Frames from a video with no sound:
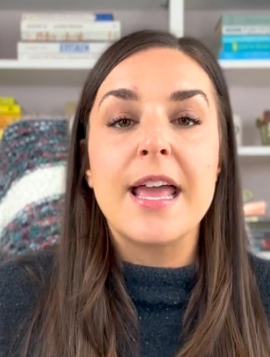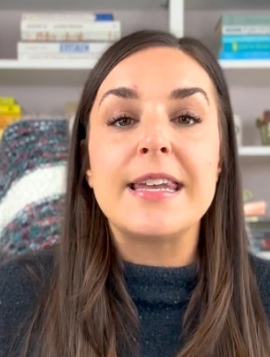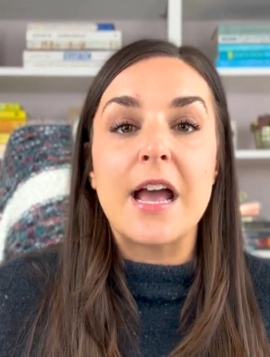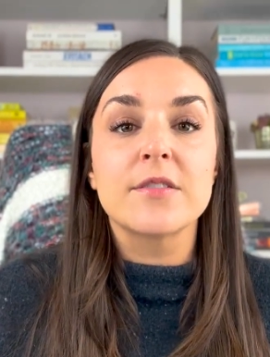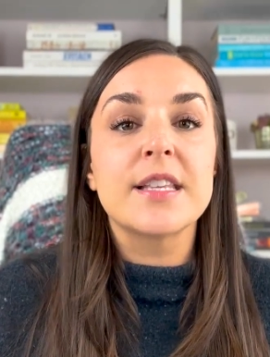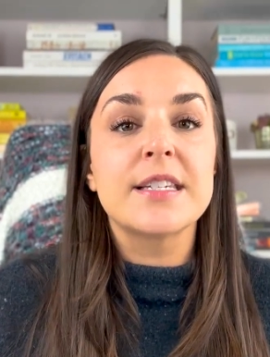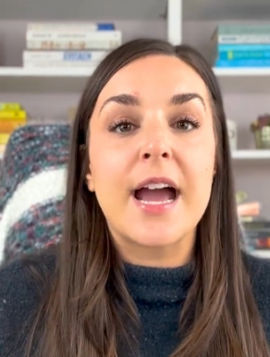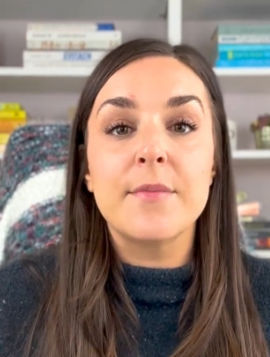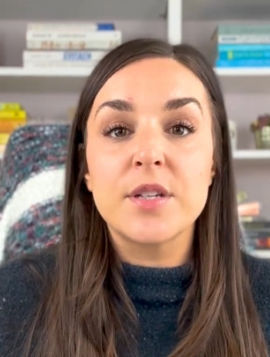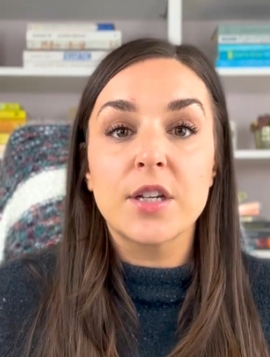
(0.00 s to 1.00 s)
Now's the
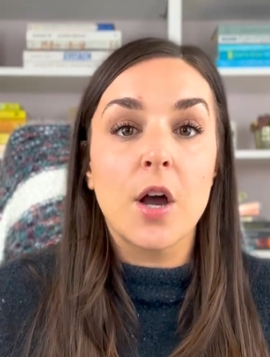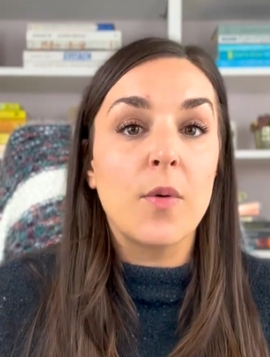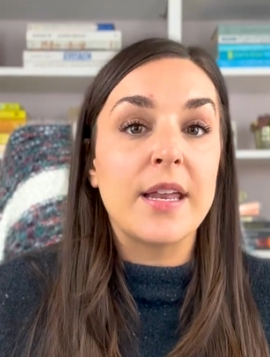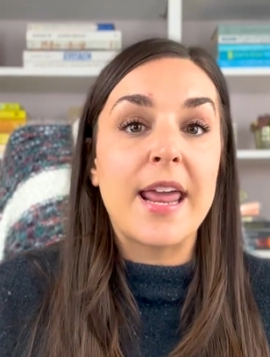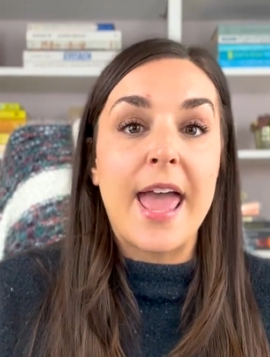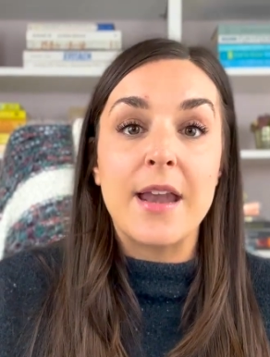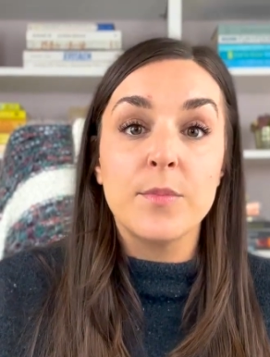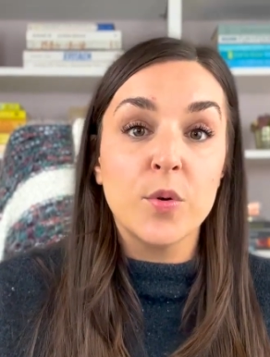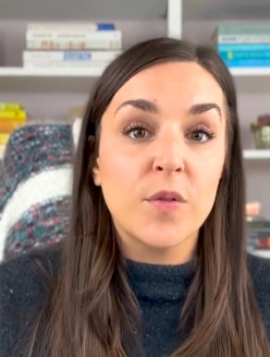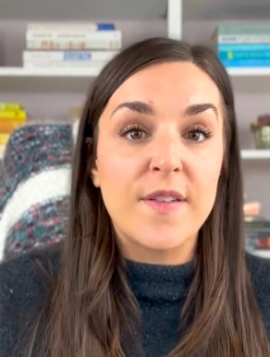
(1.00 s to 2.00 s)
time to go in and
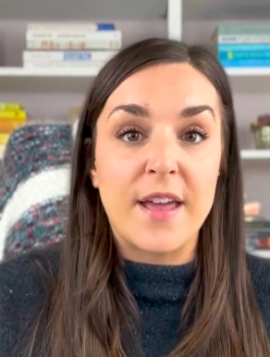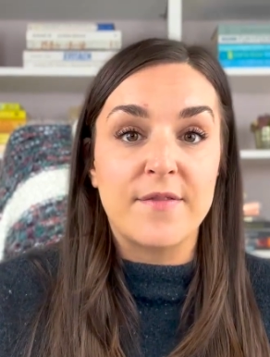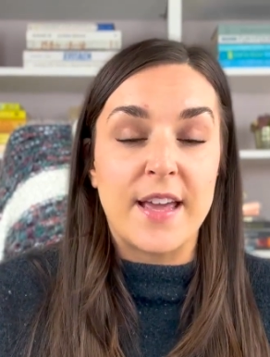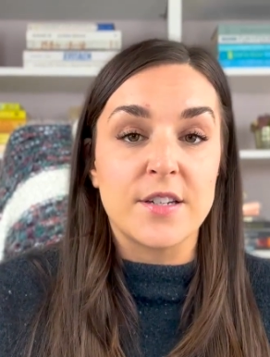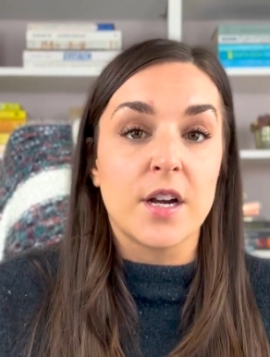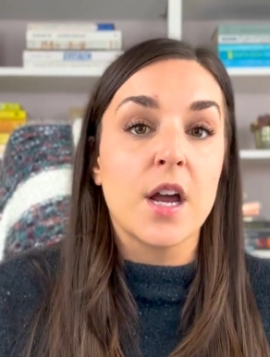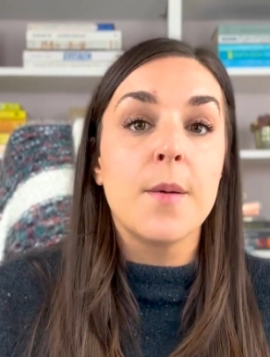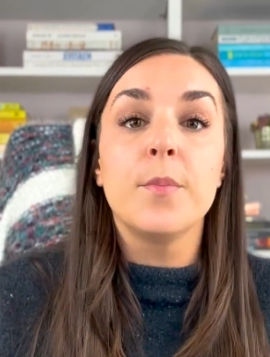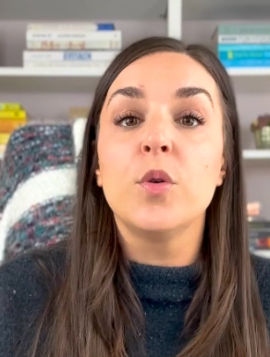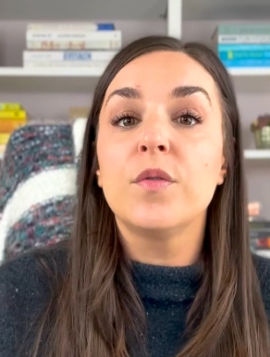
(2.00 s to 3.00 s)
move that vendor.
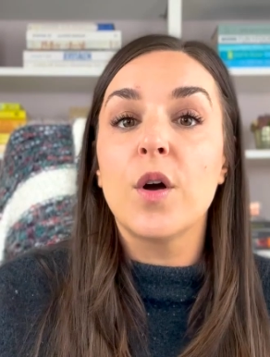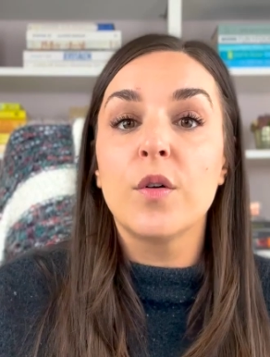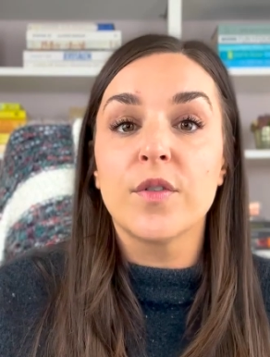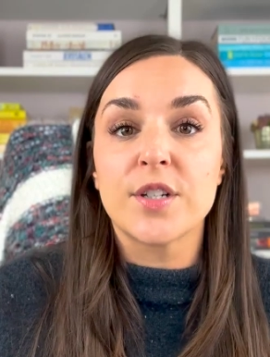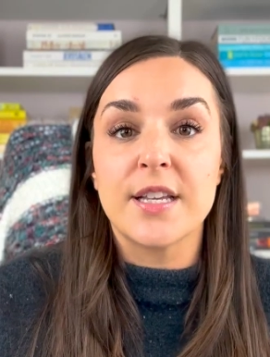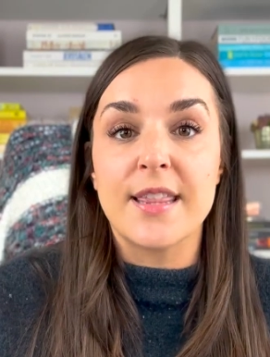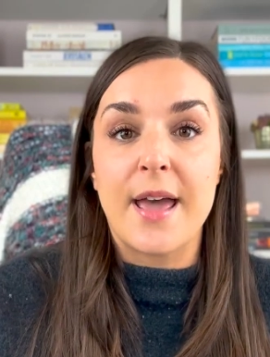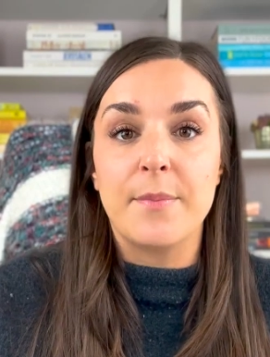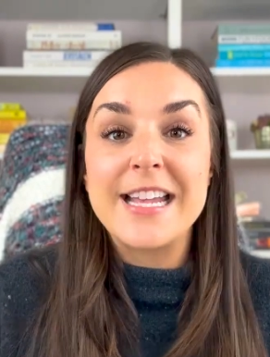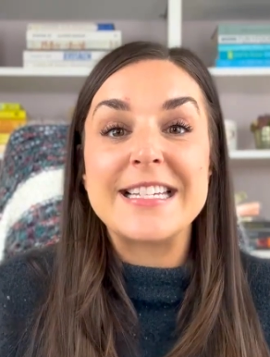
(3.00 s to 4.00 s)
Move over to
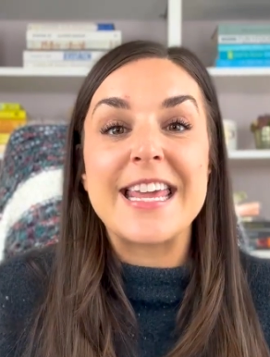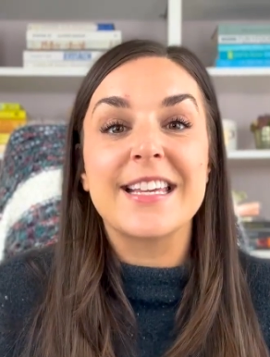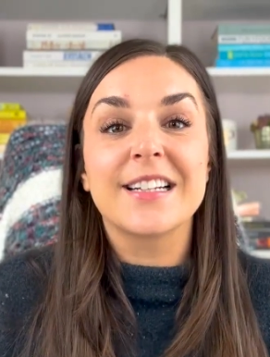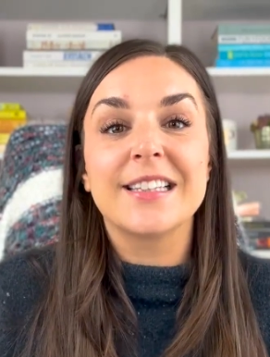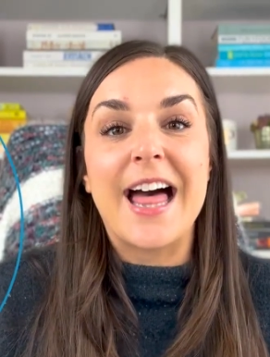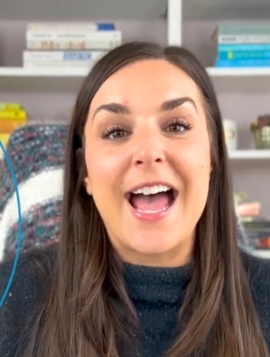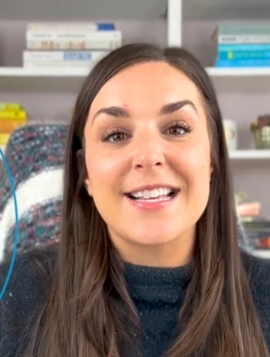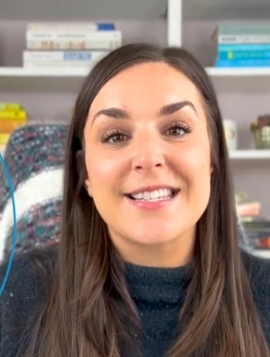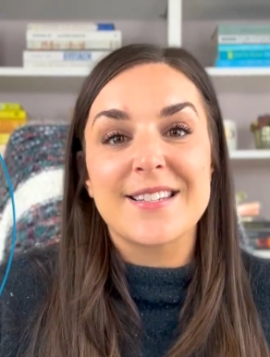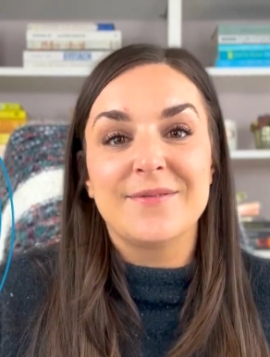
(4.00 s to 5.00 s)
them. Take a
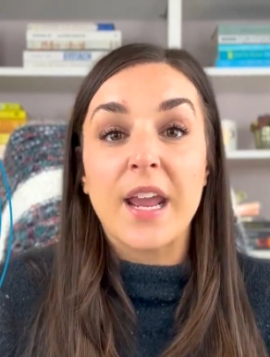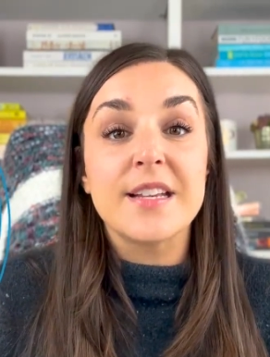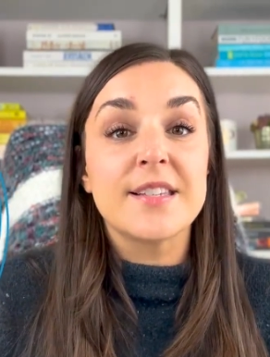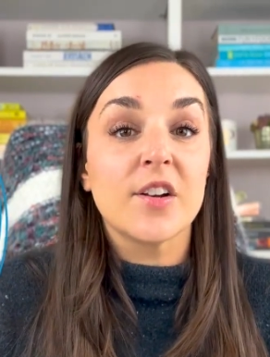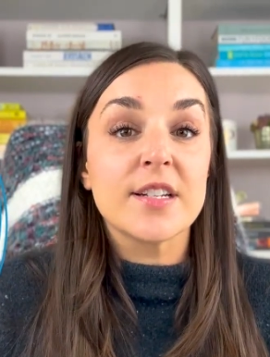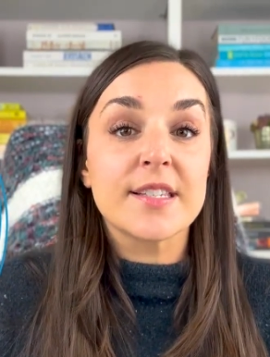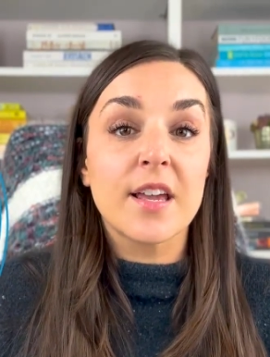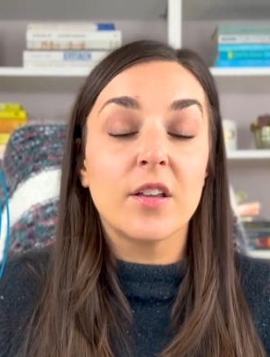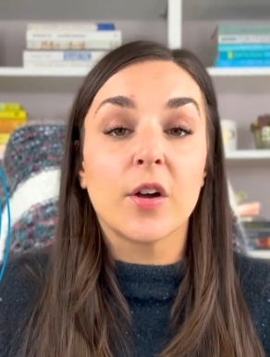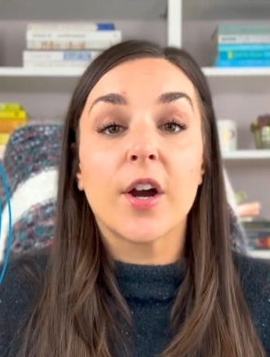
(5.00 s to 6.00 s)
class. Is there a
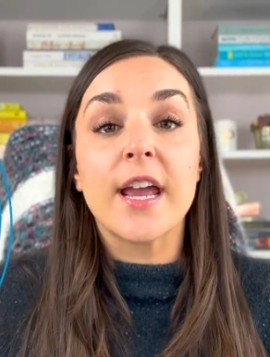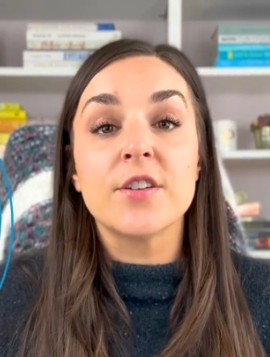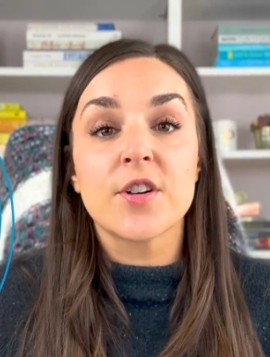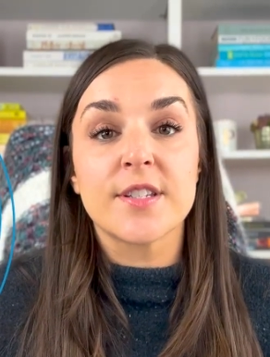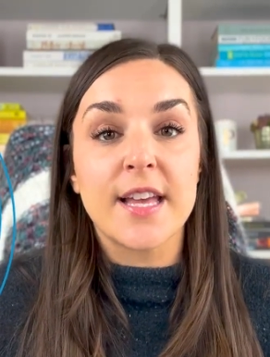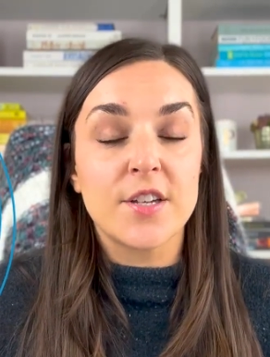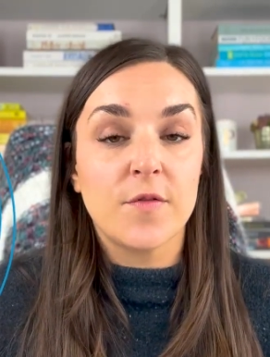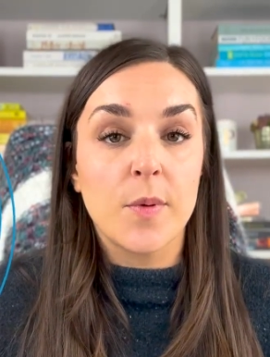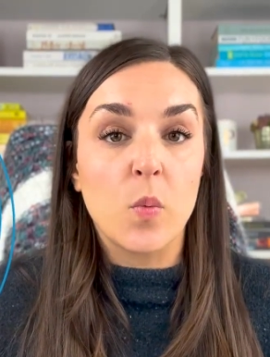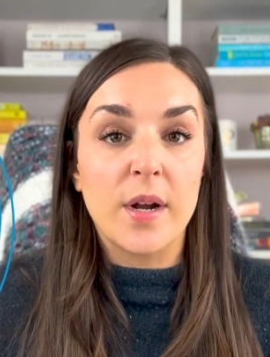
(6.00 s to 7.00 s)
skill or interest that you've
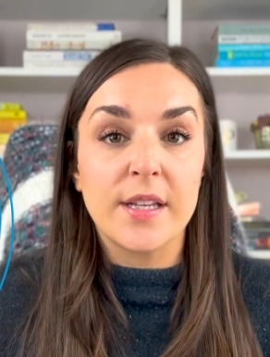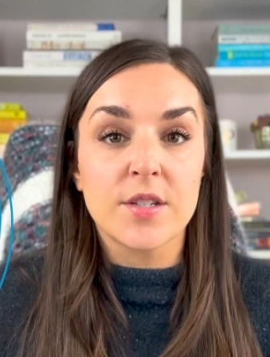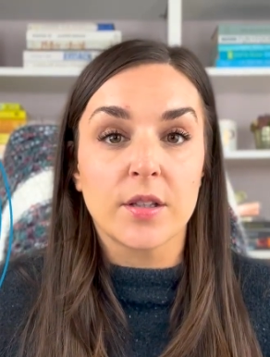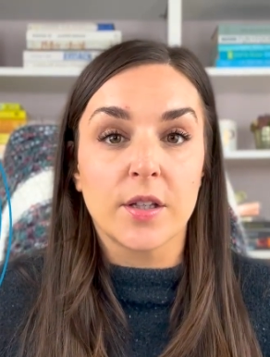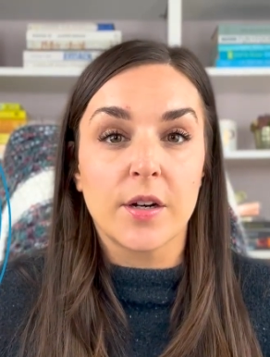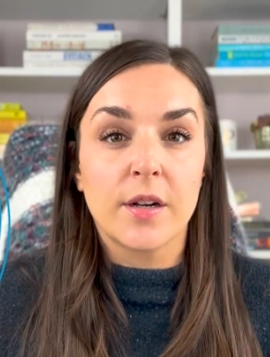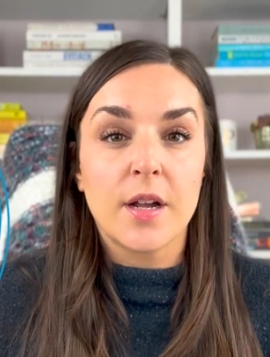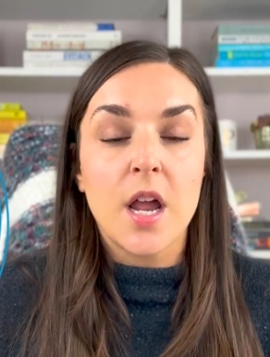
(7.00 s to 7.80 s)
been wanting to learn?